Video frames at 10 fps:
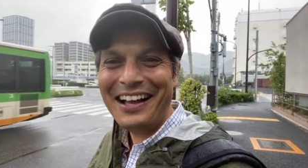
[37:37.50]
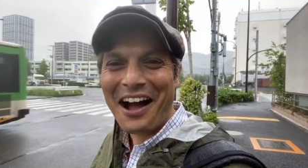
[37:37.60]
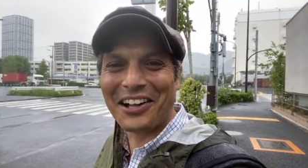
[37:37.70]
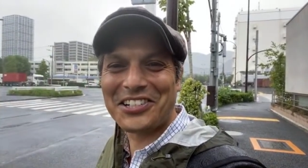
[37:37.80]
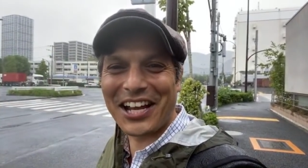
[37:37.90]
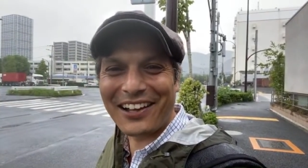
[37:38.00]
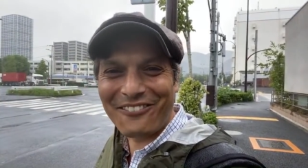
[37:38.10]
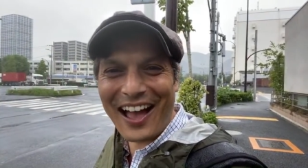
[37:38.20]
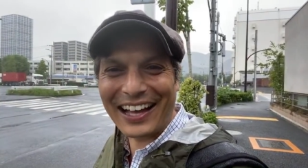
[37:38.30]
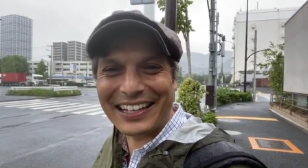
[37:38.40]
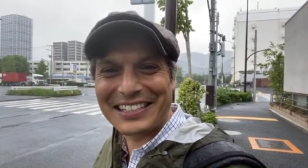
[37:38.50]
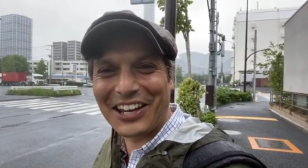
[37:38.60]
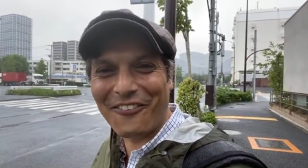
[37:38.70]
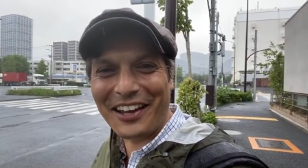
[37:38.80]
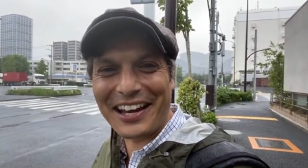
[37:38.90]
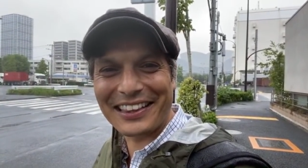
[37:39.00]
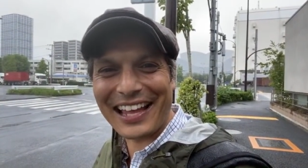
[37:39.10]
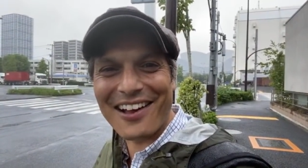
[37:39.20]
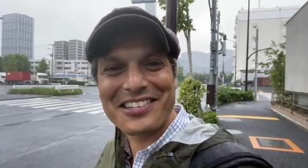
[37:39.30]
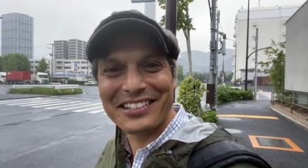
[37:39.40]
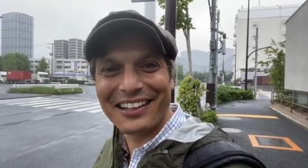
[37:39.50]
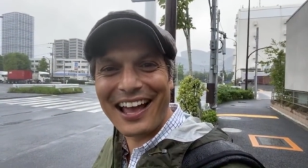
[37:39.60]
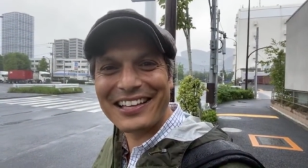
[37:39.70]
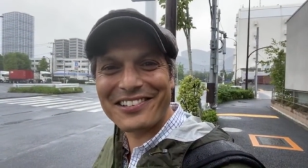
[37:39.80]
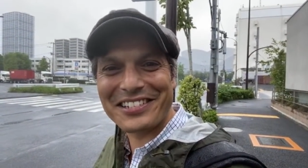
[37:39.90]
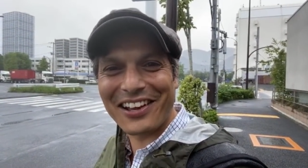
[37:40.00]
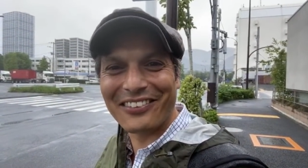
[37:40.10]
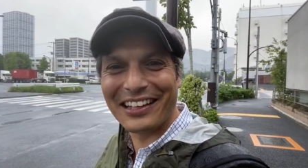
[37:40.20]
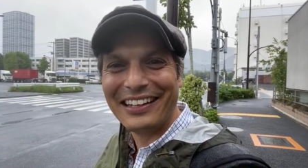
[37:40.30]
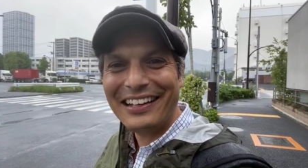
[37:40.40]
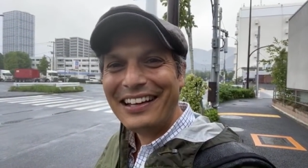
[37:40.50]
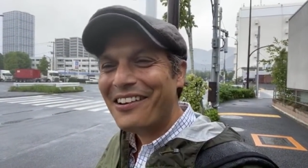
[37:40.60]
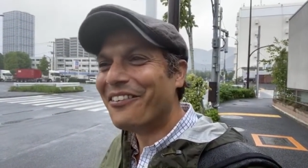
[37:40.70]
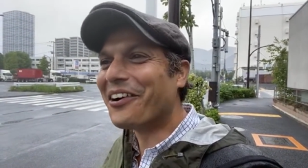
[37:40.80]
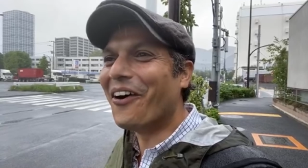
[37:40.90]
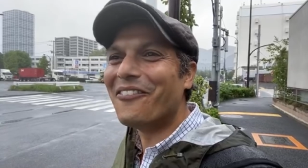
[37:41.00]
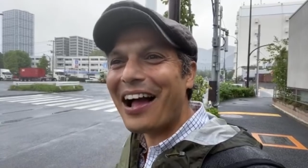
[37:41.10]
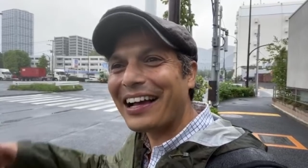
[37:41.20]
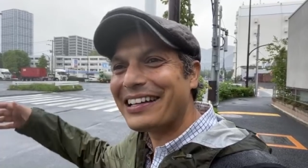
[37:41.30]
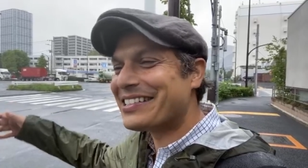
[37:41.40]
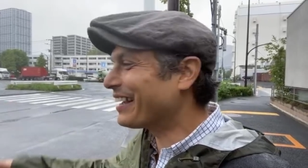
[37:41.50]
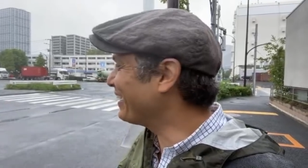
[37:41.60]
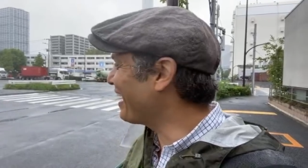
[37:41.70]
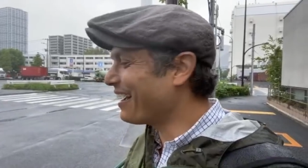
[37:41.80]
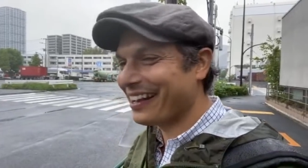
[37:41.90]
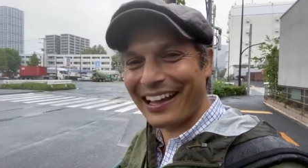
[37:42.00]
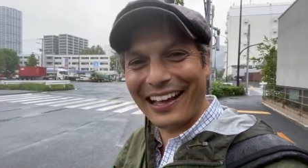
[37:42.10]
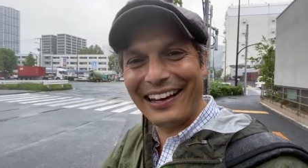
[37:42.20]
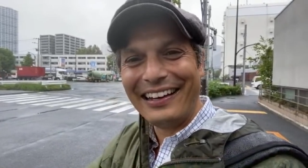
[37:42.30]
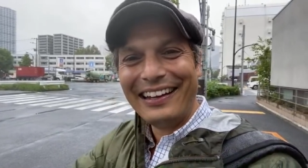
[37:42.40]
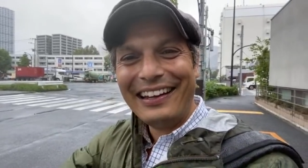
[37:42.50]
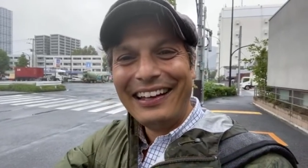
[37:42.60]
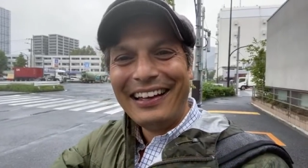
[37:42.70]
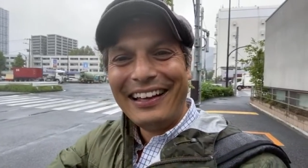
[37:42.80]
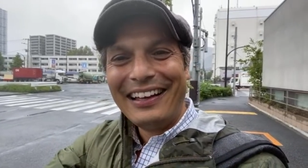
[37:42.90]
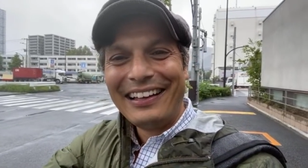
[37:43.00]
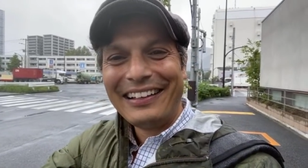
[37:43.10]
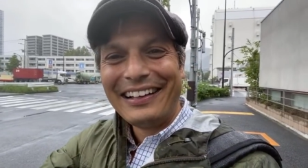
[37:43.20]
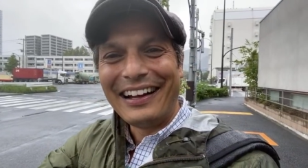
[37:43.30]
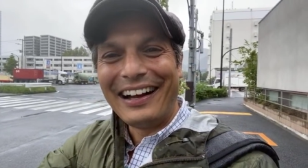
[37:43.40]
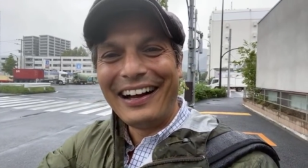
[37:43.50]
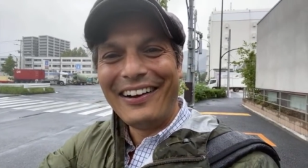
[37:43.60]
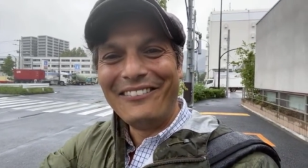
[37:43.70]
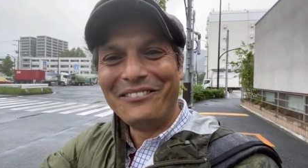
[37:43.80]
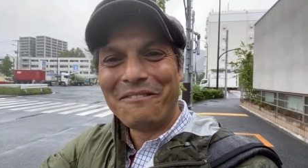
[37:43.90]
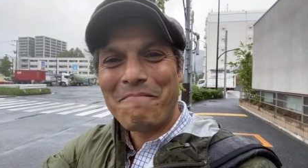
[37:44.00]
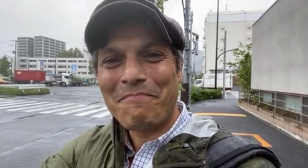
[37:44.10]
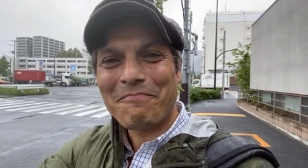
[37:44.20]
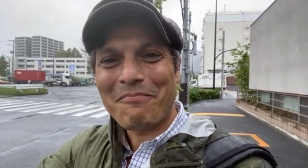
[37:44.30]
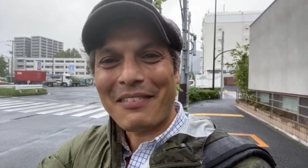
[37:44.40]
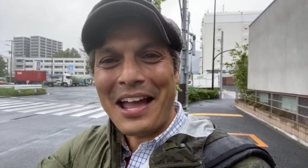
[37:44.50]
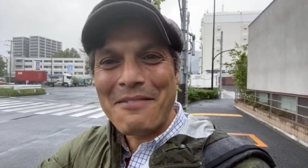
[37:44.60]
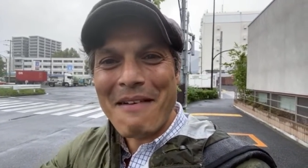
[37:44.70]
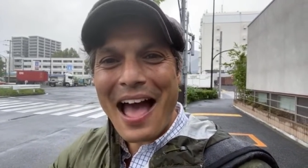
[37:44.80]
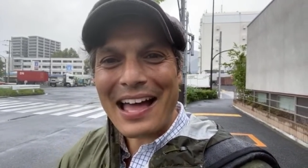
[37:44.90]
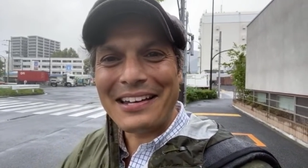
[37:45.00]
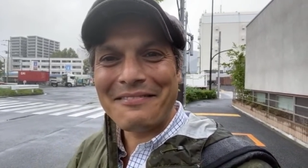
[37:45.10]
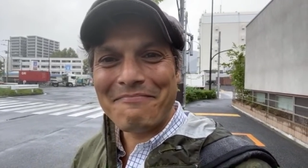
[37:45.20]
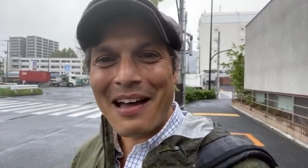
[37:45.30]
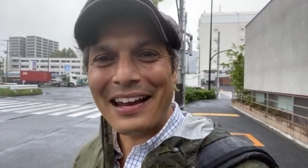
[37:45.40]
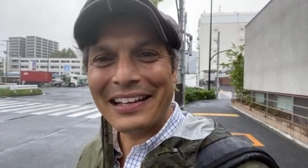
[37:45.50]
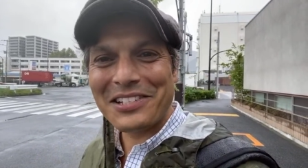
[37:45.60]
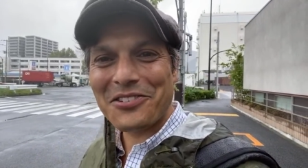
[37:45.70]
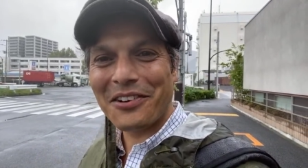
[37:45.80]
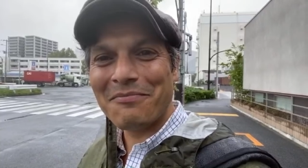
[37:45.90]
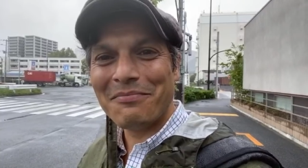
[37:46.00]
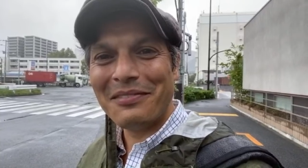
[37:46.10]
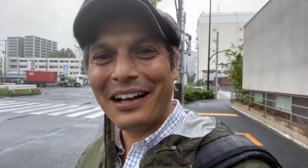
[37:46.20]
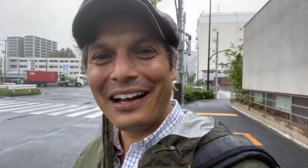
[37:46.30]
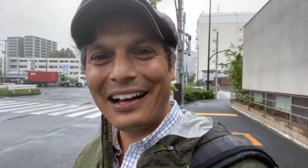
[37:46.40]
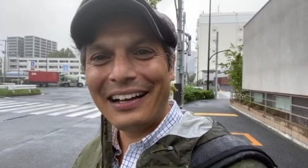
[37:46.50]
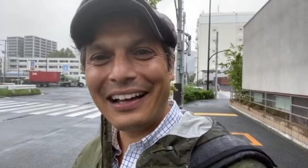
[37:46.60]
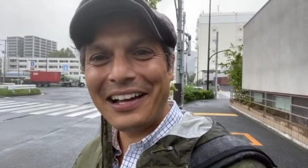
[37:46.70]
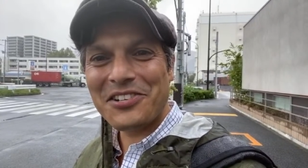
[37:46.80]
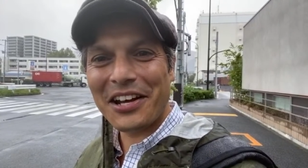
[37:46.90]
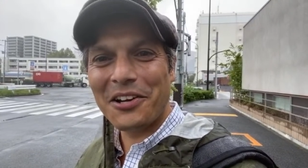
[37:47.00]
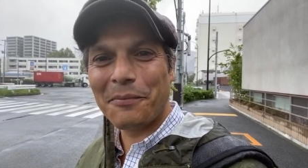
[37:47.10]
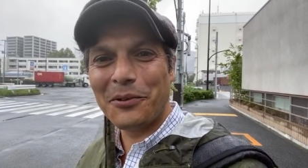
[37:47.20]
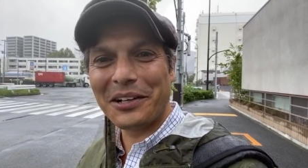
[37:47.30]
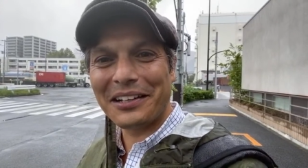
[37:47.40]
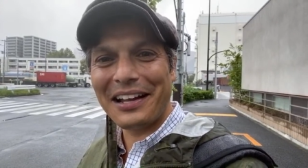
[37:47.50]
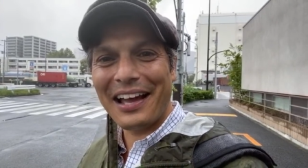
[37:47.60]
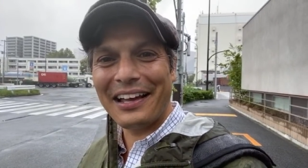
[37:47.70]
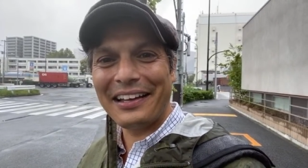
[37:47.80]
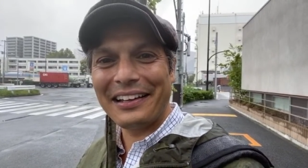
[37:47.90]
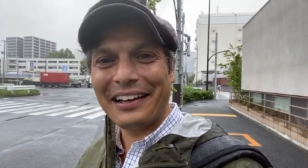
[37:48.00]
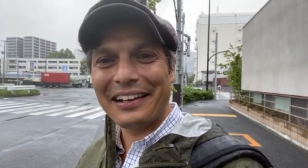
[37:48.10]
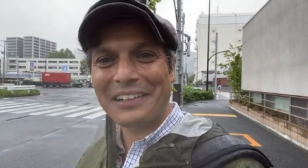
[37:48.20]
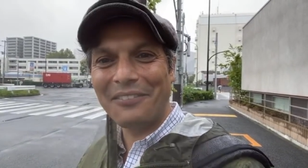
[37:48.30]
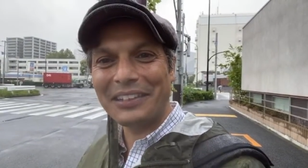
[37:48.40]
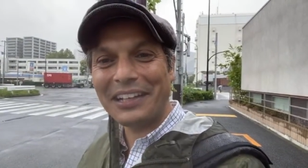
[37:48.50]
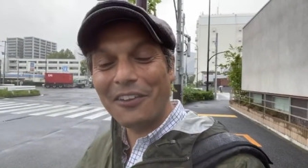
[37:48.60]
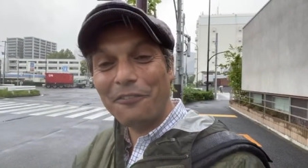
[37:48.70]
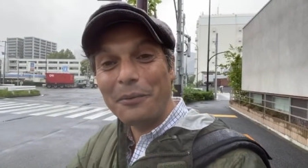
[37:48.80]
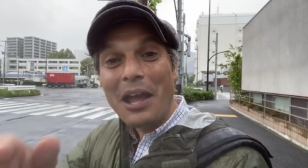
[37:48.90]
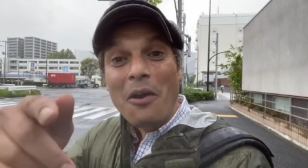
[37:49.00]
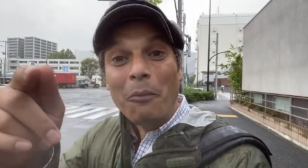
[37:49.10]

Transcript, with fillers: I'll check back and see if we get 1,000 likes or something. We'll go back and check it out again. Hey, Matt Engstrom. Hi, John. I hope you and Kanae come to California.